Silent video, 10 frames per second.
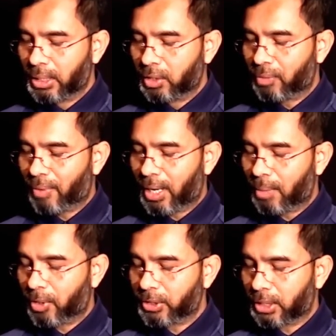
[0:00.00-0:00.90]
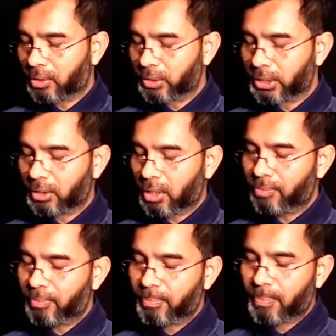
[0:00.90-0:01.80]
to a final moisture content
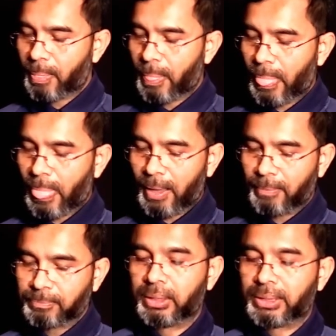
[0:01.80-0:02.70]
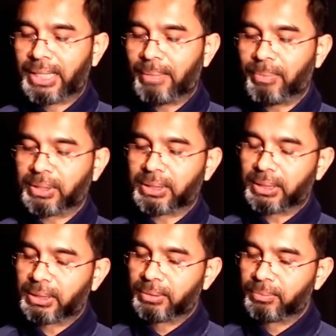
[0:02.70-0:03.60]
of
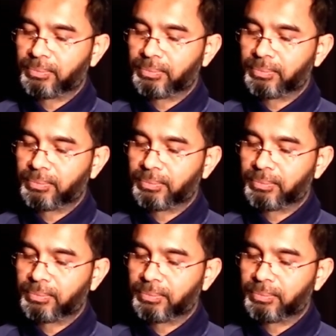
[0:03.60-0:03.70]
10%?